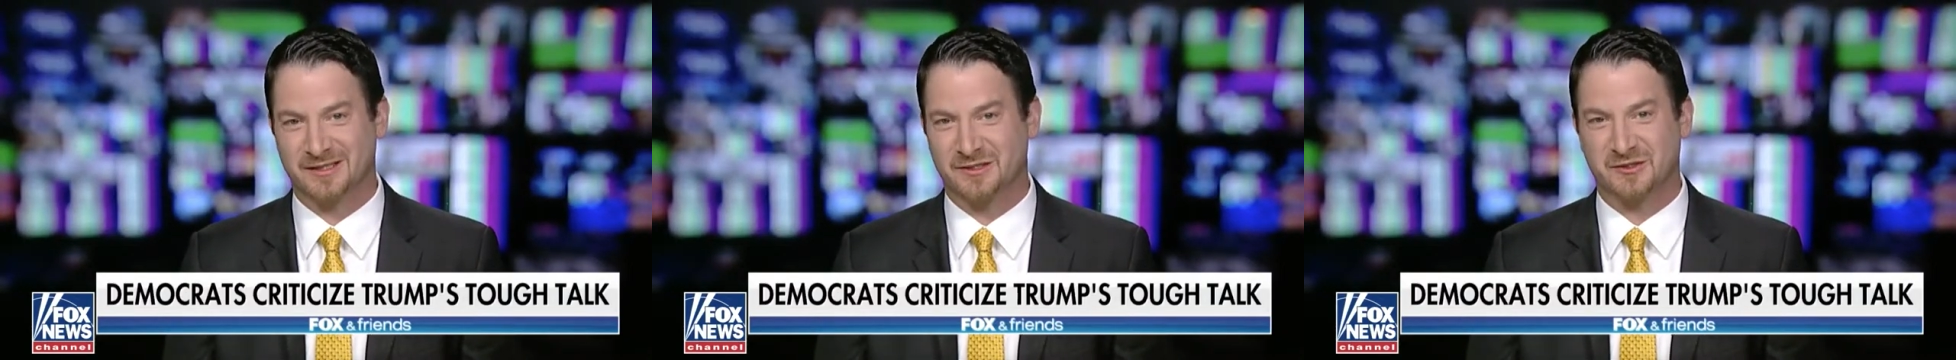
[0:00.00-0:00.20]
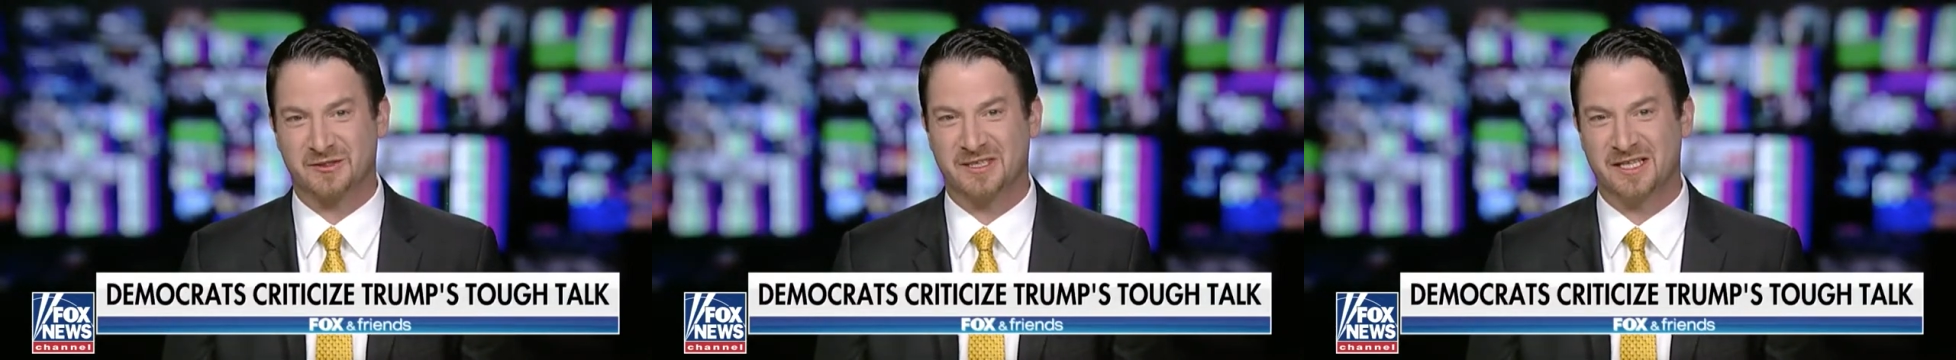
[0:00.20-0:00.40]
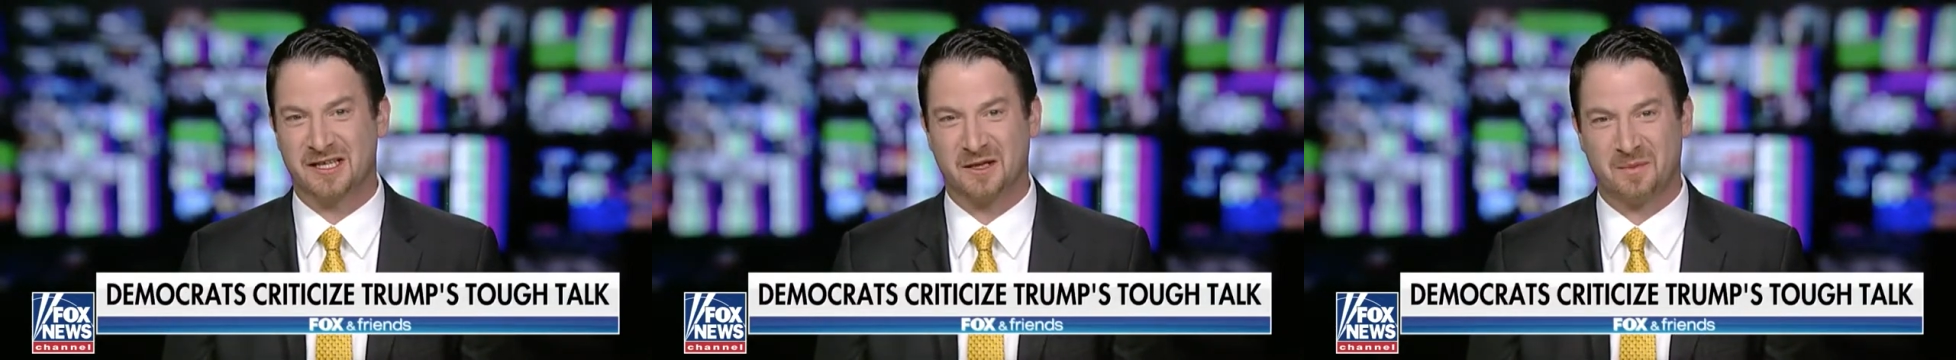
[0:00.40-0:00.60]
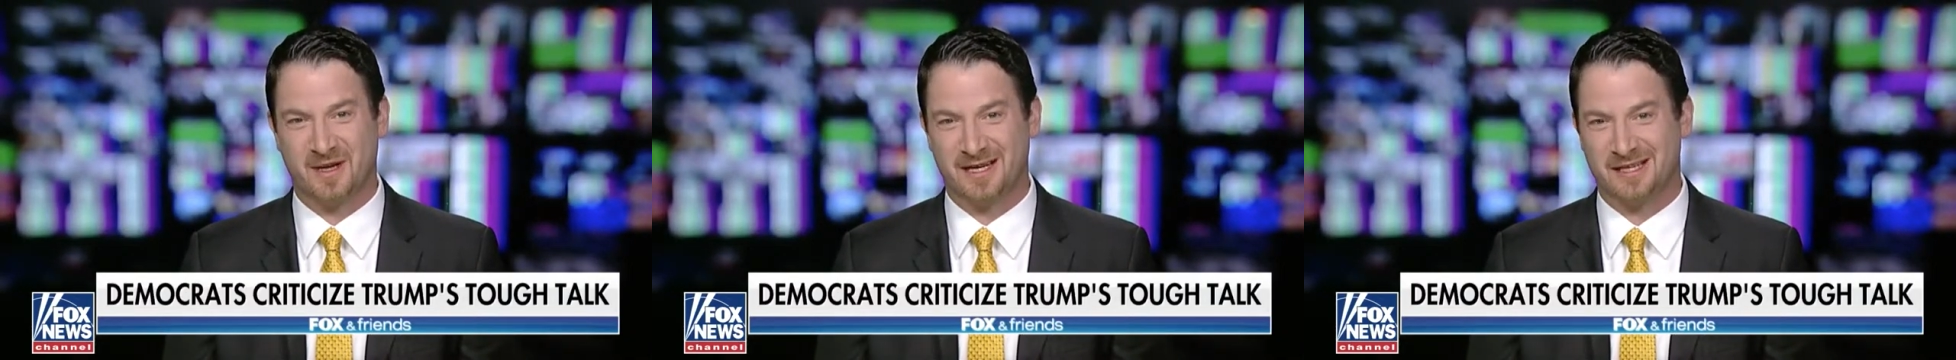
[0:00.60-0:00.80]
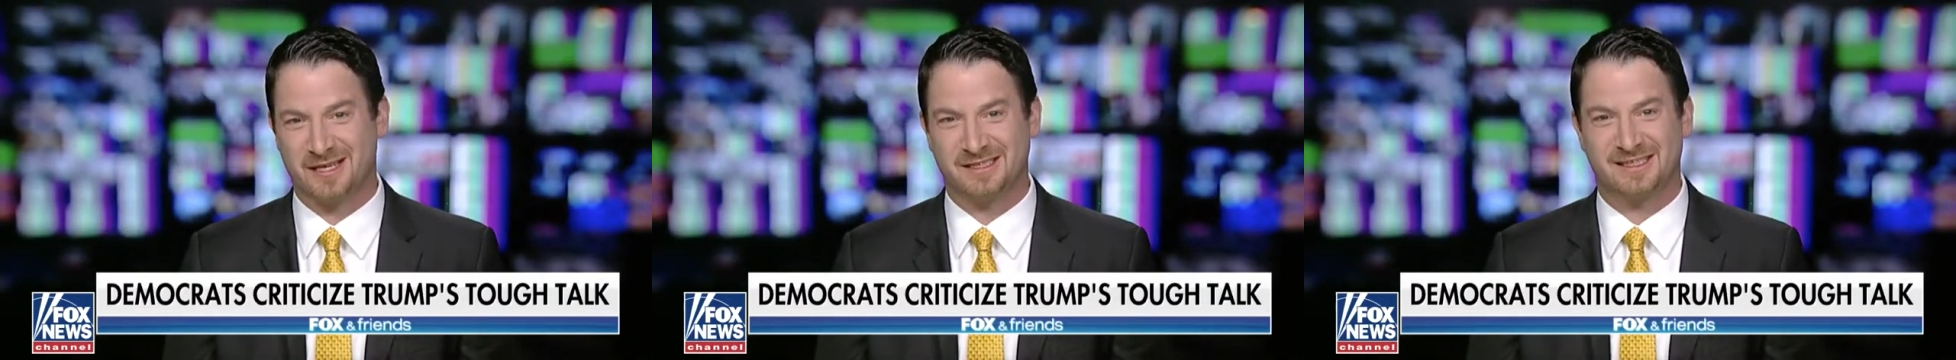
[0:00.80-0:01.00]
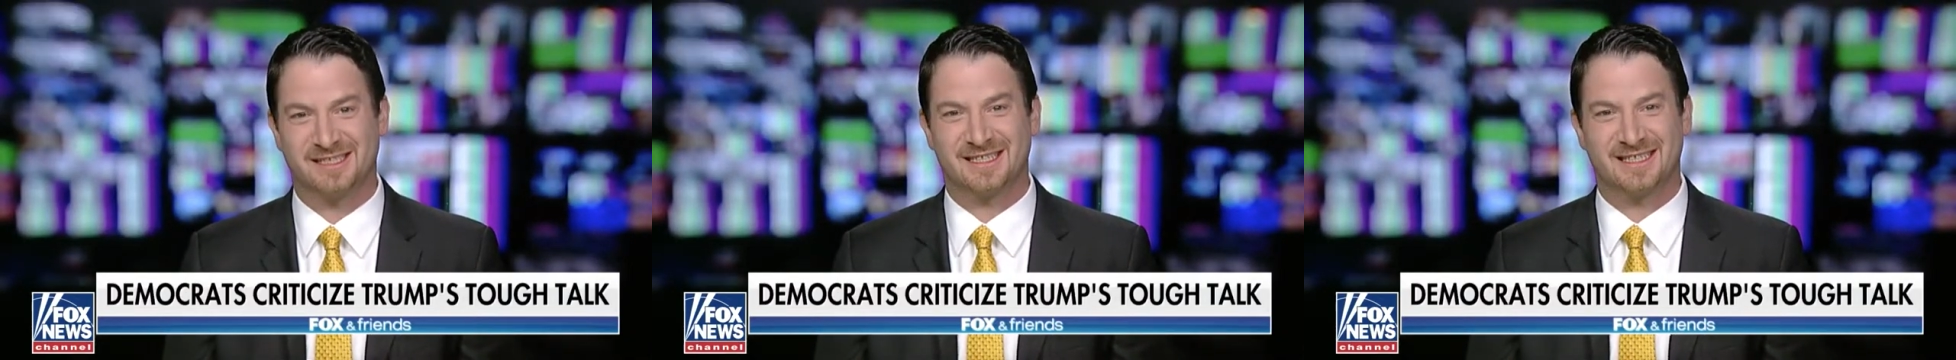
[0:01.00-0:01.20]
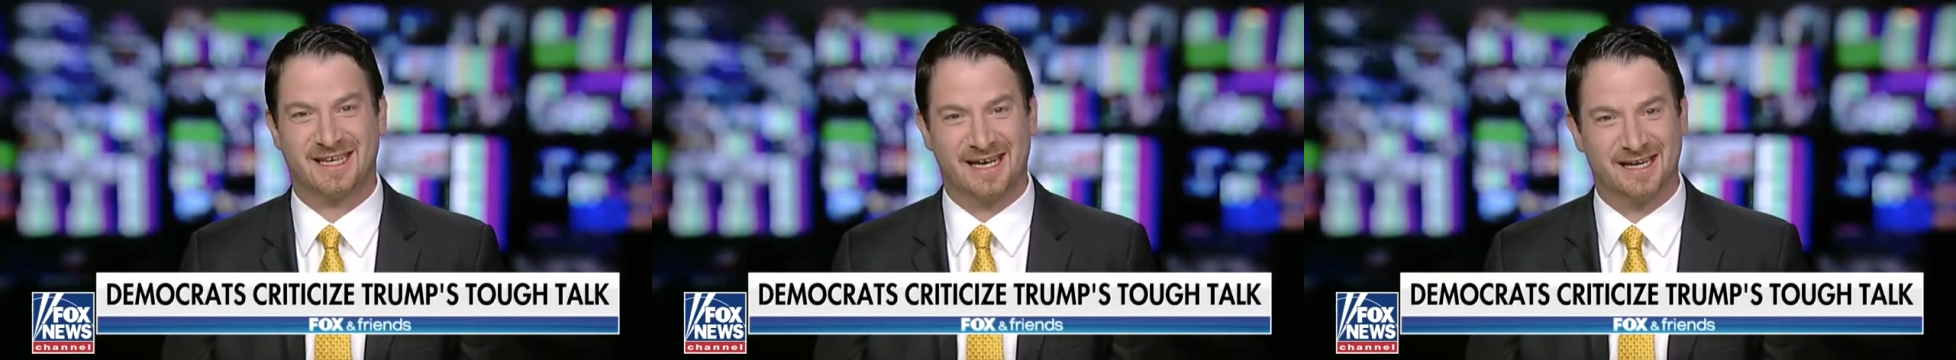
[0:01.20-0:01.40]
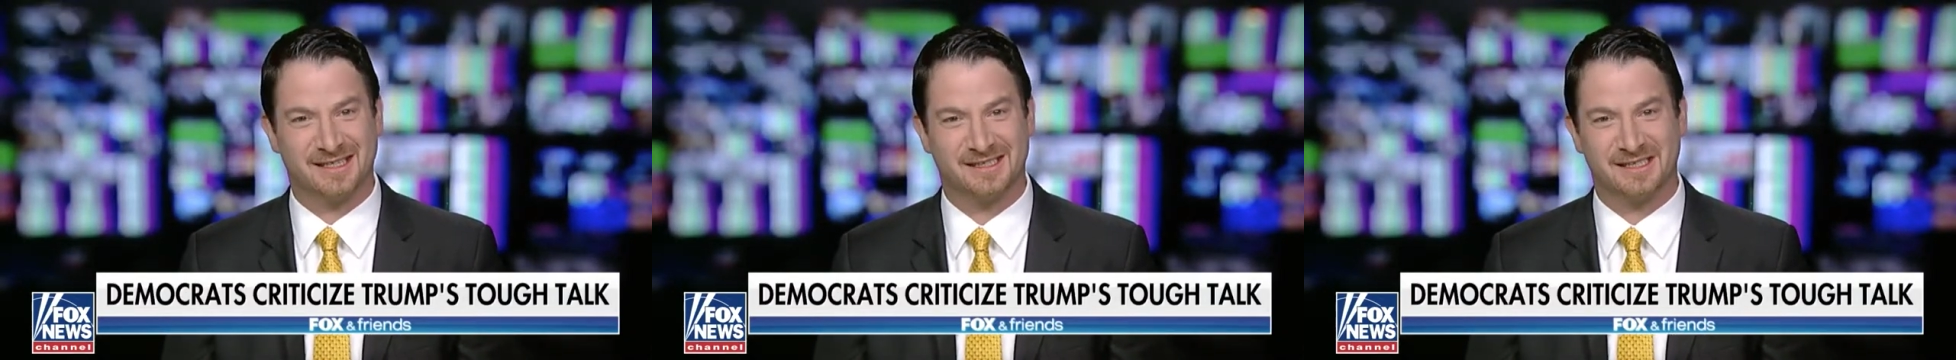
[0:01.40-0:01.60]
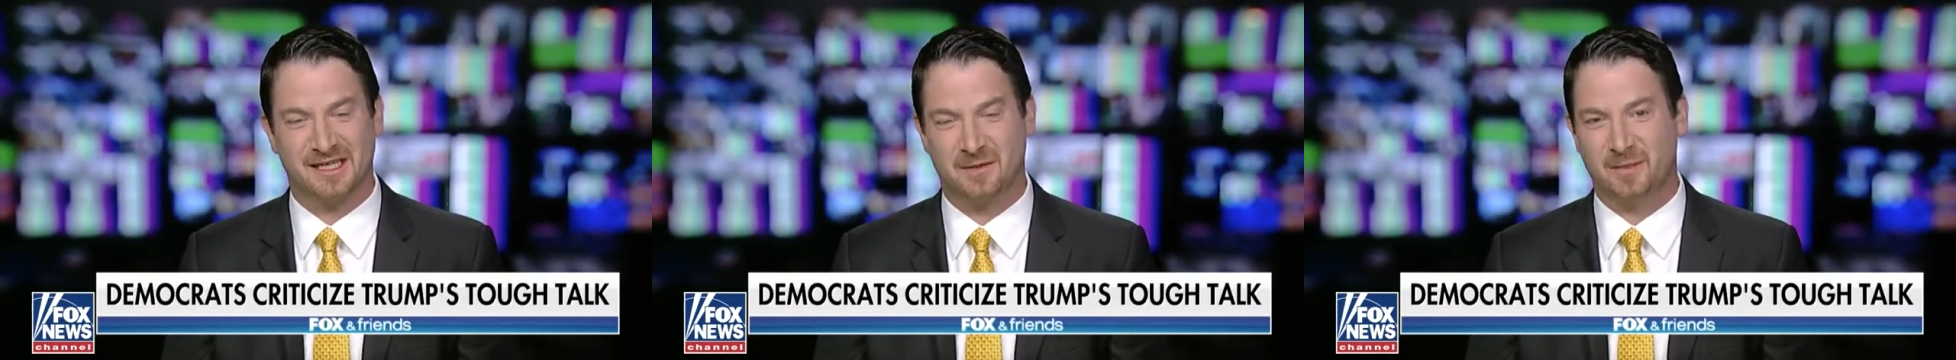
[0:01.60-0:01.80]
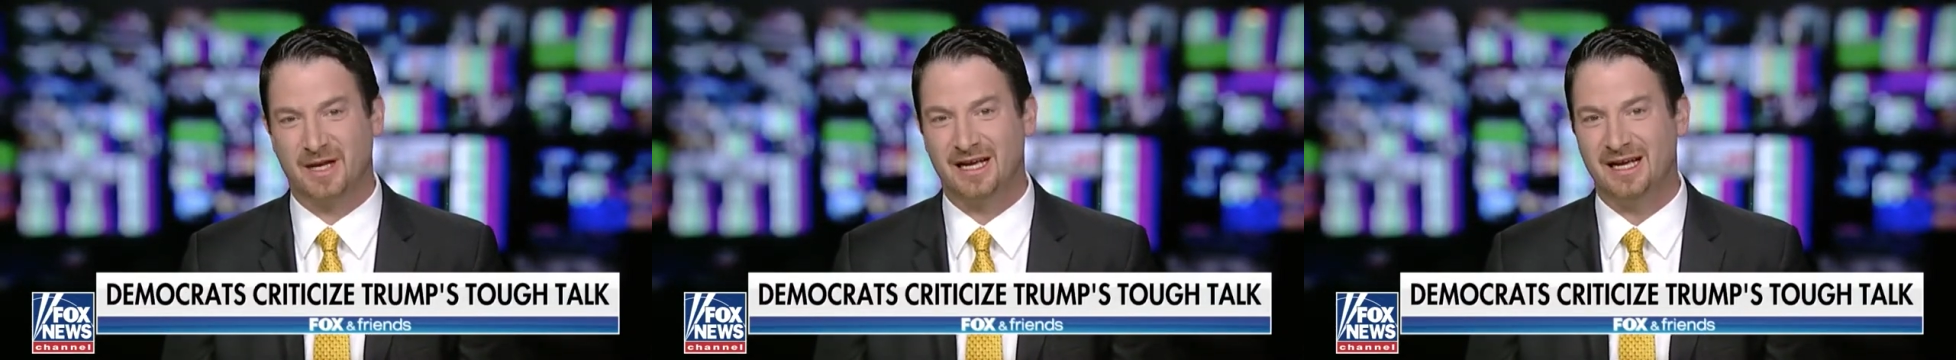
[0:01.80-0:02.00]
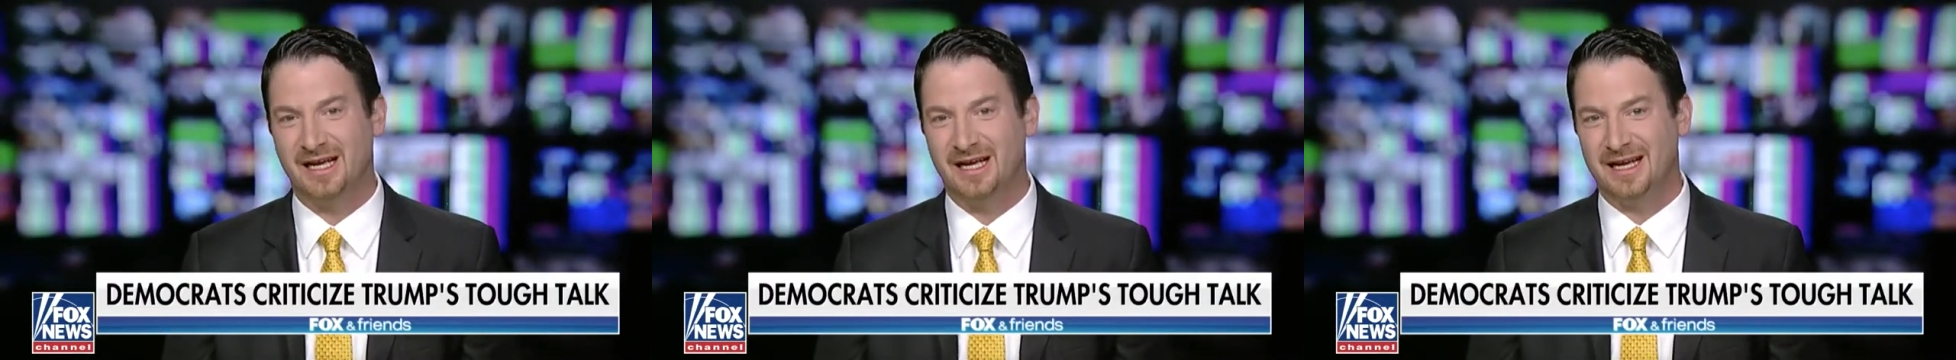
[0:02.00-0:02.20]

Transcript: Strategic patience didn't get us there, but